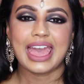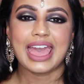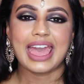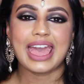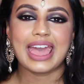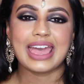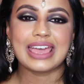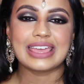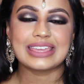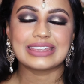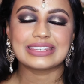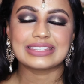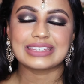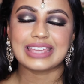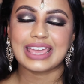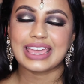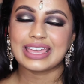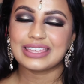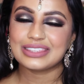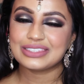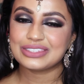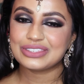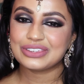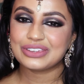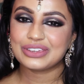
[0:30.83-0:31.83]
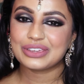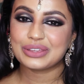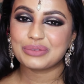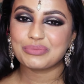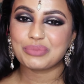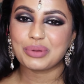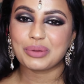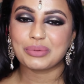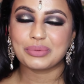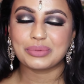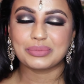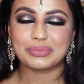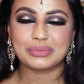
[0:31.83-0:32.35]
And as you can
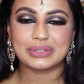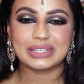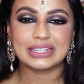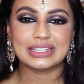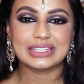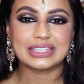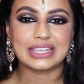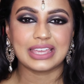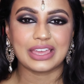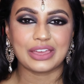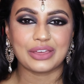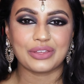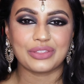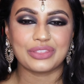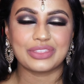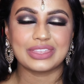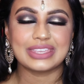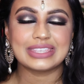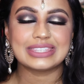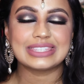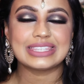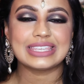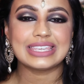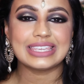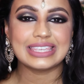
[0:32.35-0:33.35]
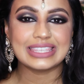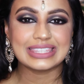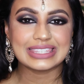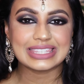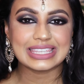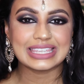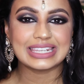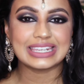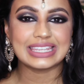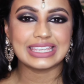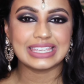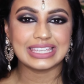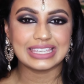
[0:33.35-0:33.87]
probably tell, this is
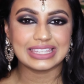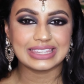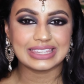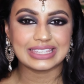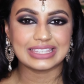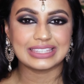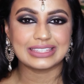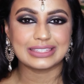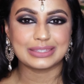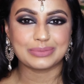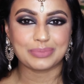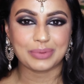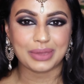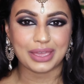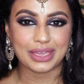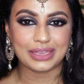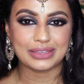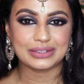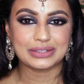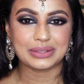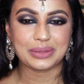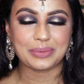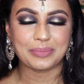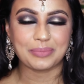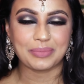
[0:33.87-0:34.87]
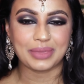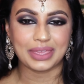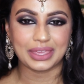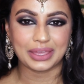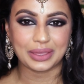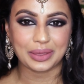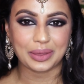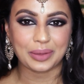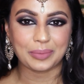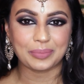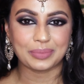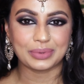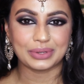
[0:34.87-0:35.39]
an Eid inspired
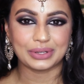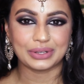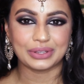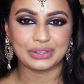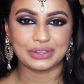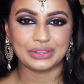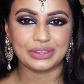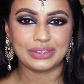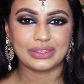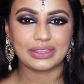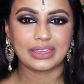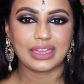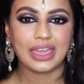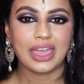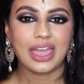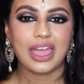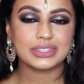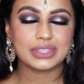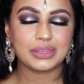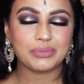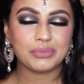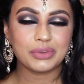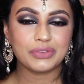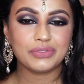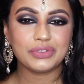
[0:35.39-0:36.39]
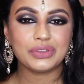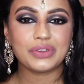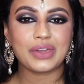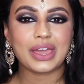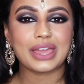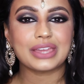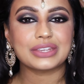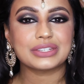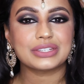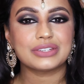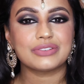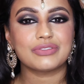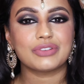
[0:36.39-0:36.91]
makeup look. Some of you
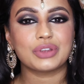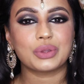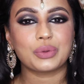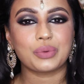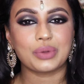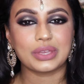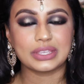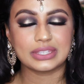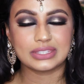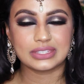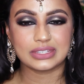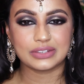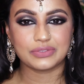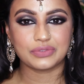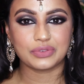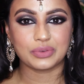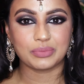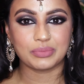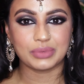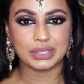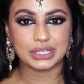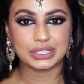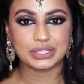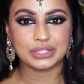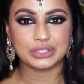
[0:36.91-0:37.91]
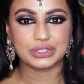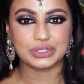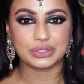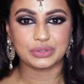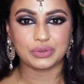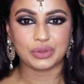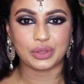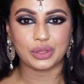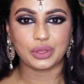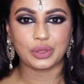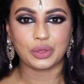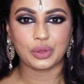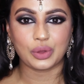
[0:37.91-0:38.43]
actually requested for me to
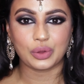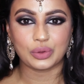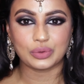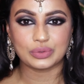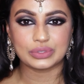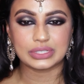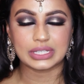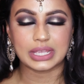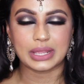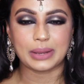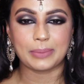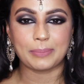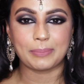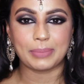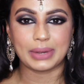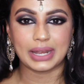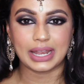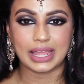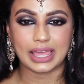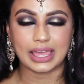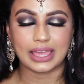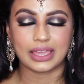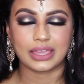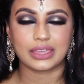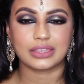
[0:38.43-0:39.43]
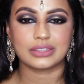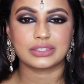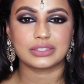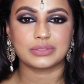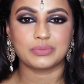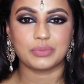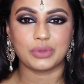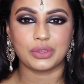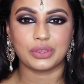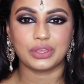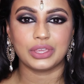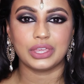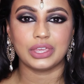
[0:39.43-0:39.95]
do a gold and black
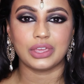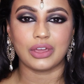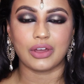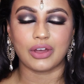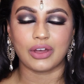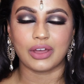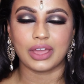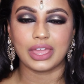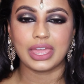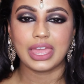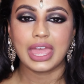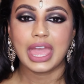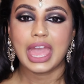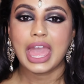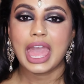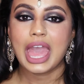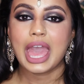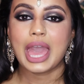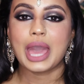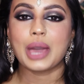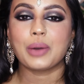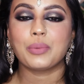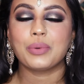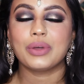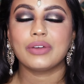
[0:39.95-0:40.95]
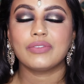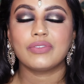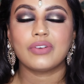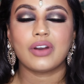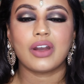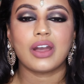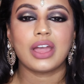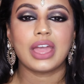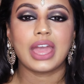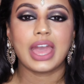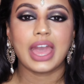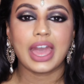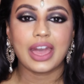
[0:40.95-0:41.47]
smoky eye. However,
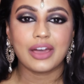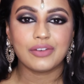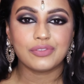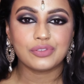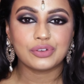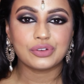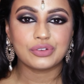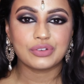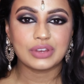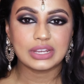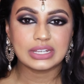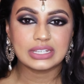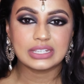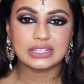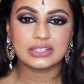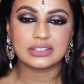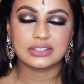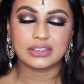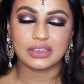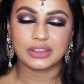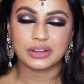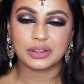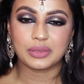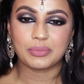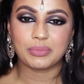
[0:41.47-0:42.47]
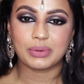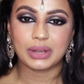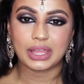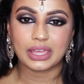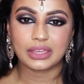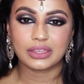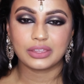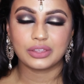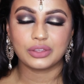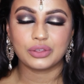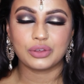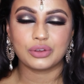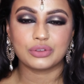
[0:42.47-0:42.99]
I have already done a
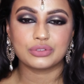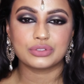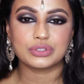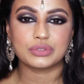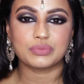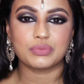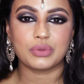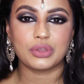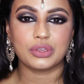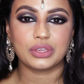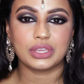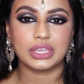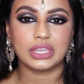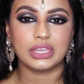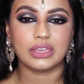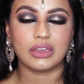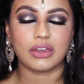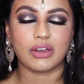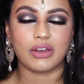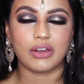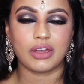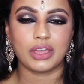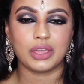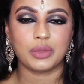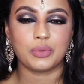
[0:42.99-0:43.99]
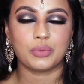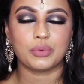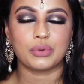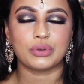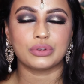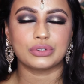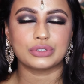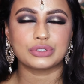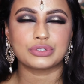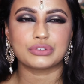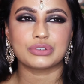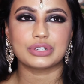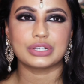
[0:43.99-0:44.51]
black and gold smoky eye,
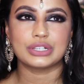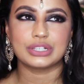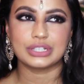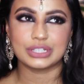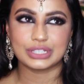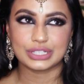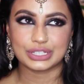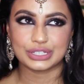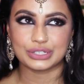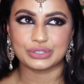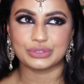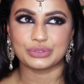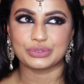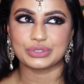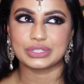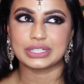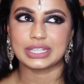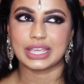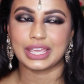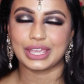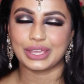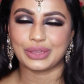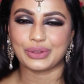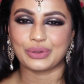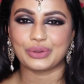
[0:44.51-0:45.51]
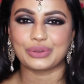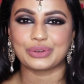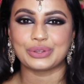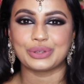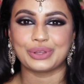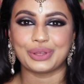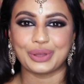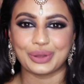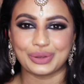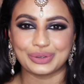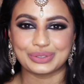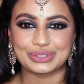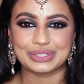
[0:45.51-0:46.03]
well, a traditional take on a
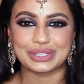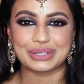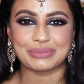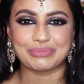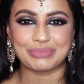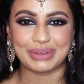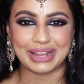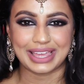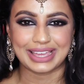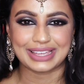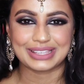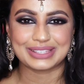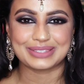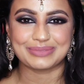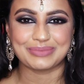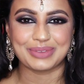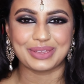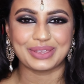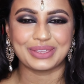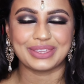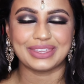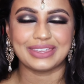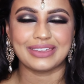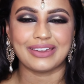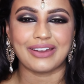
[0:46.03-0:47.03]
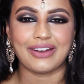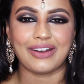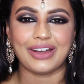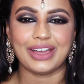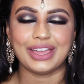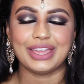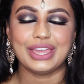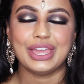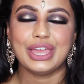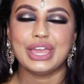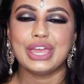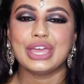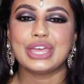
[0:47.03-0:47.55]
gold and black smoky
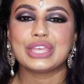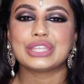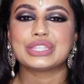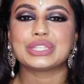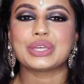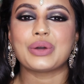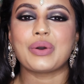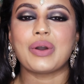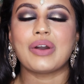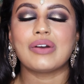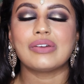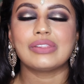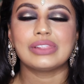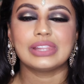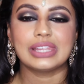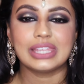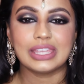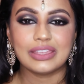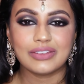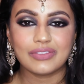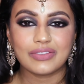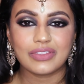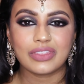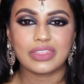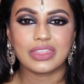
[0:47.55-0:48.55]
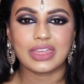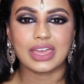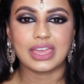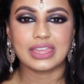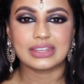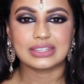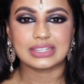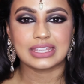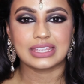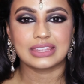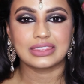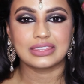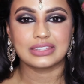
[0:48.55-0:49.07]
eye. So I'll leave
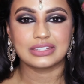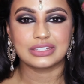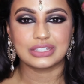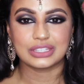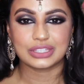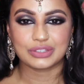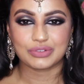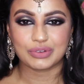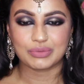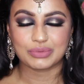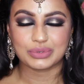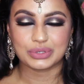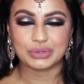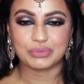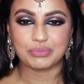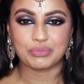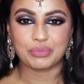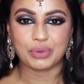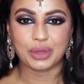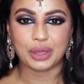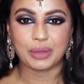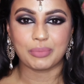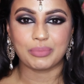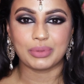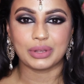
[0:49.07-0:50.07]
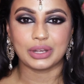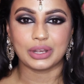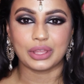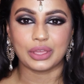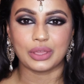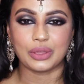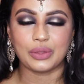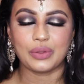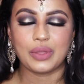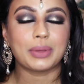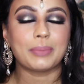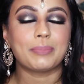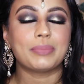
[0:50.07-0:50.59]
that in the description bar
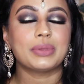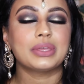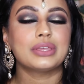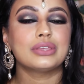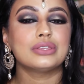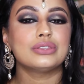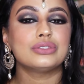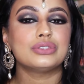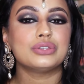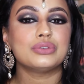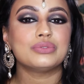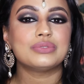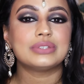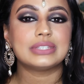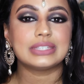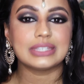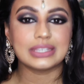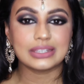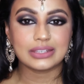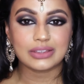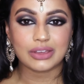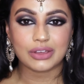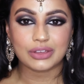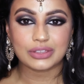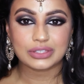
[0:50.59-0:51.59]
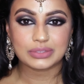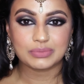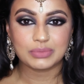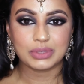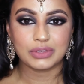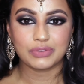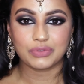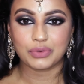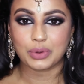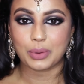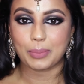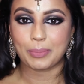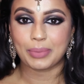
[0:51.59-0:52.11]
below. But because you did ask
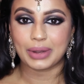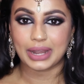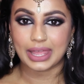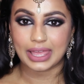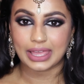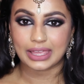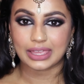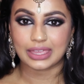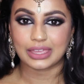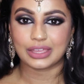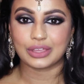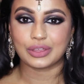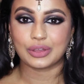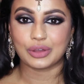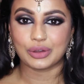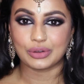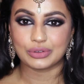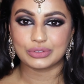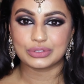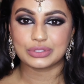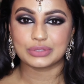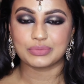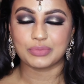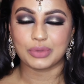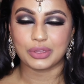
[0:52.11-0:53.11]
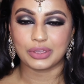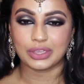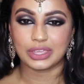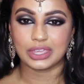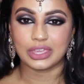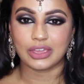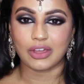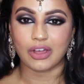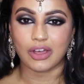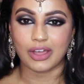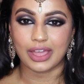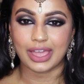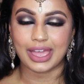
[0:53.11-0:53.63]
me for a black and gold
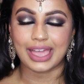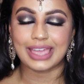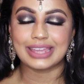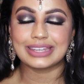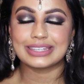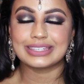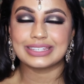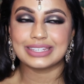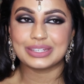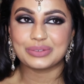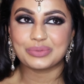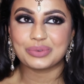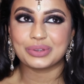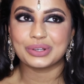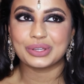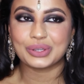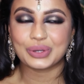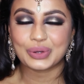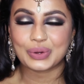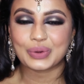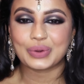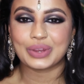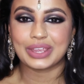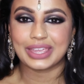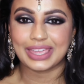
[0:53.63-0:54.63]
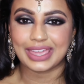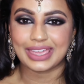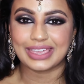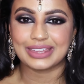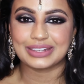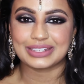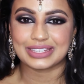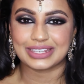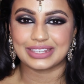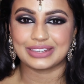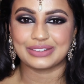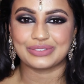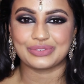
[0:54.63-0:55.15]
smoky eye, I did want to
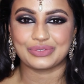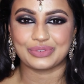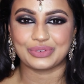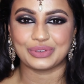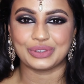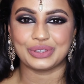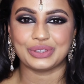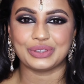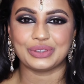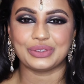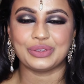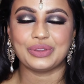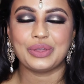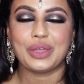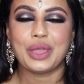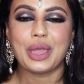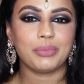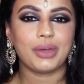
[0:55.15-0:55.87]
create it for you.